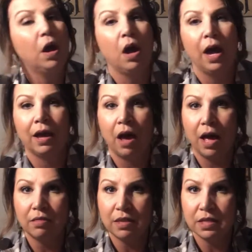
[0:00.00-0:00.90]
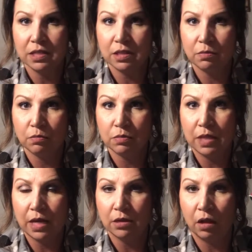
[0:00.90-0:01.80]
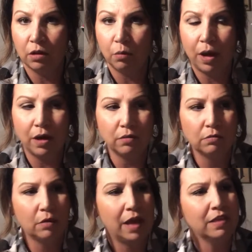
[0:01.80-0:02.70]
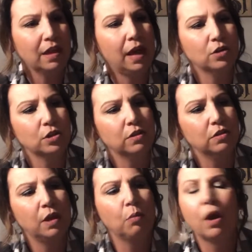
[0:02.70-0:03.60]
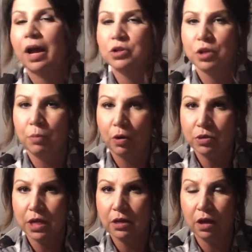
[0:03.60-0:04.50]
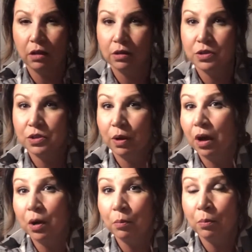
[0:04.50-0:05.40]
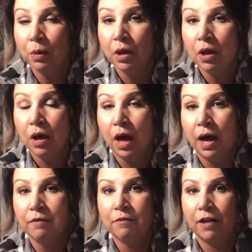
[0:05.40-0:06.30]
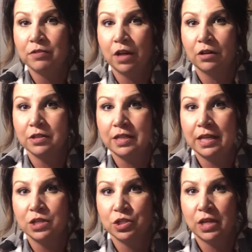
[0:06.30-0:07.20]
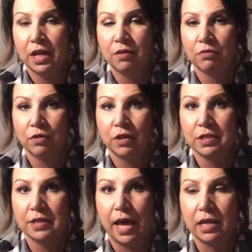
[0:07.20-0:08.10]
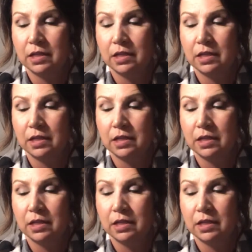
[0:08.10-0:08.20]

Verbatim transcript: I got this $10 one. I think actually they were actually both $10, so I got them uh, $5 each, 10 for the set.